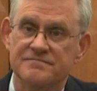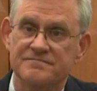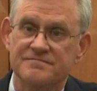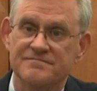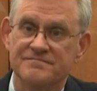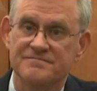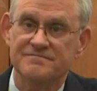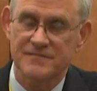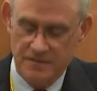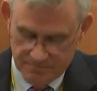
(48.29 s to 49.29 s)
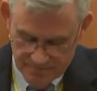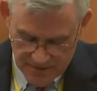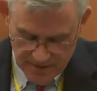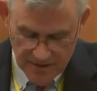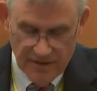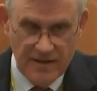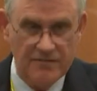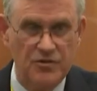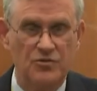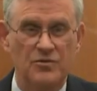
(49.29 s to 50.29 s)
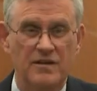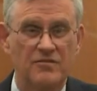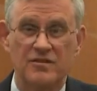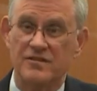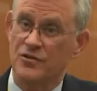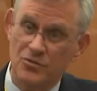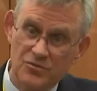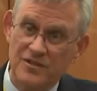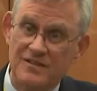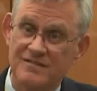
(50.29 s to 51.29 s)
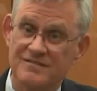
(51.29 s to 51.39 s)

No. Have you ever used it?